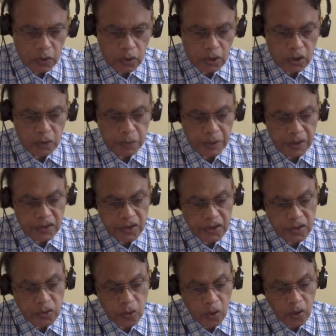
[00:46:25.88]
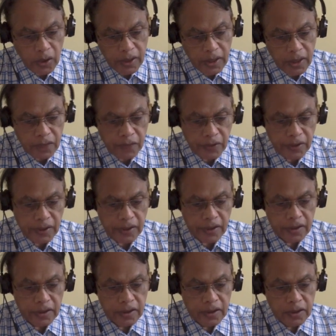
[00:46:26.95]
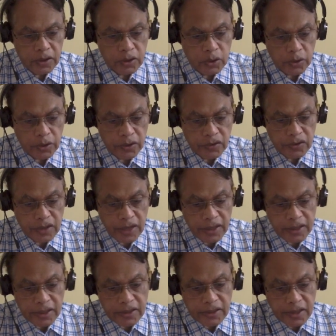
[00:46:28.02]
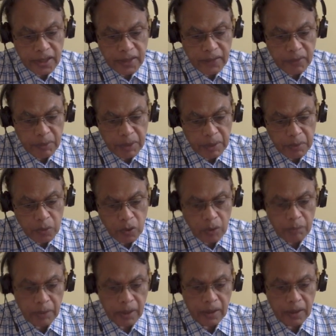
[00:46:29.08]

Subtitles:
this person is already affected, so his genetic study will be abnormal.